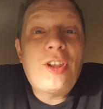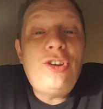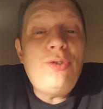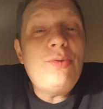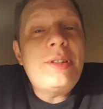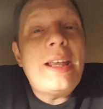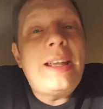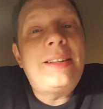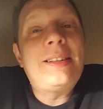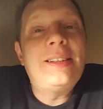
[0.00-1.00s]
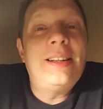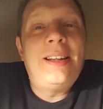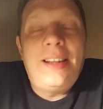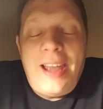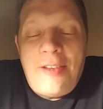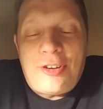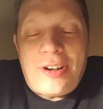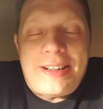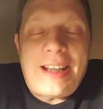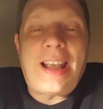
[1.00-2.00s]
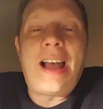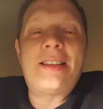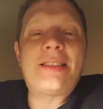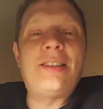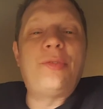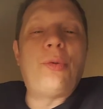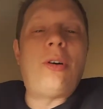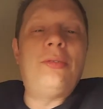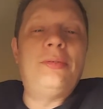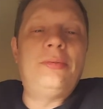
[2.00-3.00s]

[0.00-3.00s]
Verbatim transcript: use it have a great day guys i love you all